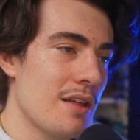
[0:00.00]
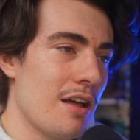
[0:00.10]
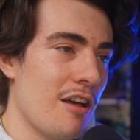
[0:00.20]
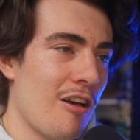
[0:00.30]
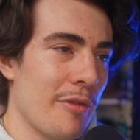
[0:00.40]

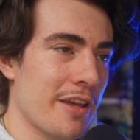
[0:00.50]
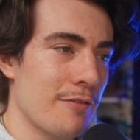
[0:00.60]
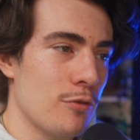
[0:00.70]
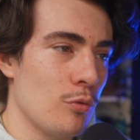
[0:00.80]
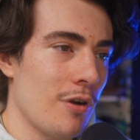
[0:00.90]
Like
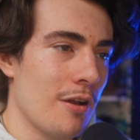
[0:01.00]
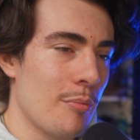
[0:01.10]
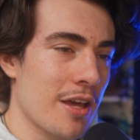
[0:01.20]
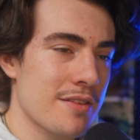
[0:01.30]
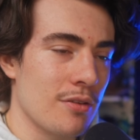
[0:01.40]
if you run a
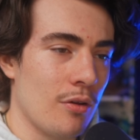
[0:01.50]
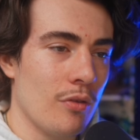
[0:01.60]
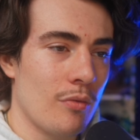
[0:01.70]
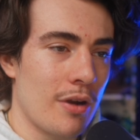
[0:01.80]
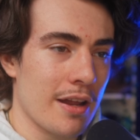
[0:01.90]
pixel,
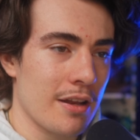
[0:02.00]
right,